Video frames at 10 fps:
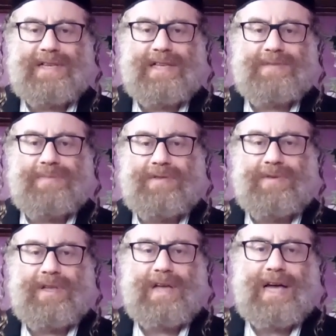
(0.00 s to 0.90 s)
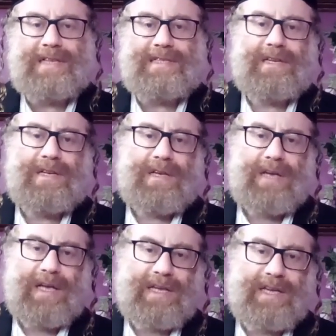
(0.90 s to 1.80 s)
Sins between us
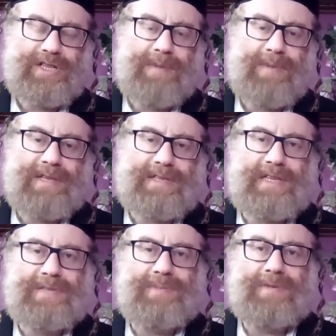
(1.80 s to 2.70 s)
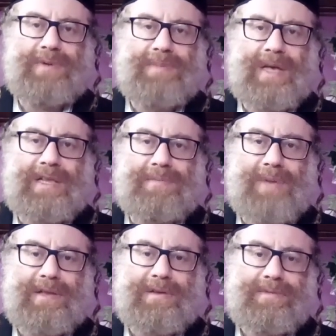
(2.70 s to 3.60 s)
and Hashem, and sins between man and
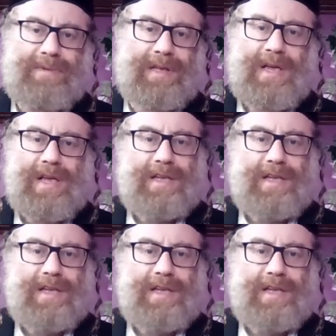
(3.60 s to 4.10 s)
man, right?